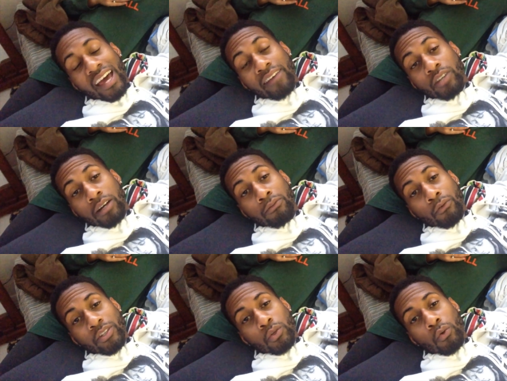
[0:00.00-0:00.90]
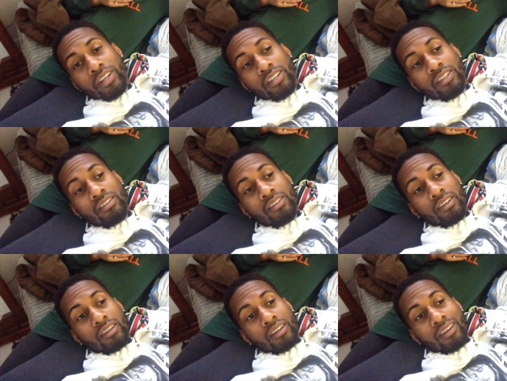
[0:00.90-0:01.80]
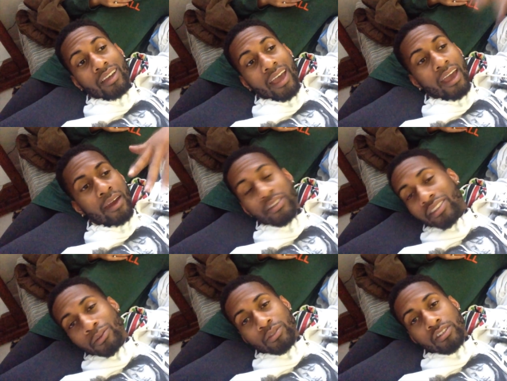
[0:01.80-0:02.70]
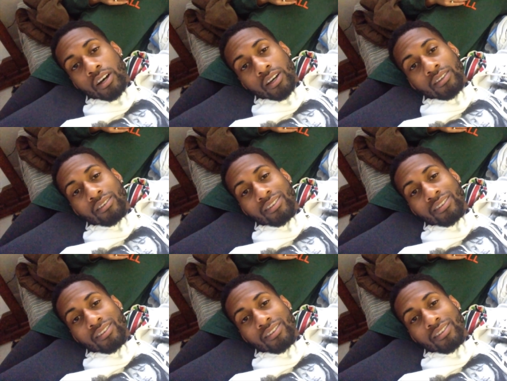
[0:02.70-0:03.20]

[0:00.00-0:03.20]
and after I force quitted, everything was gone.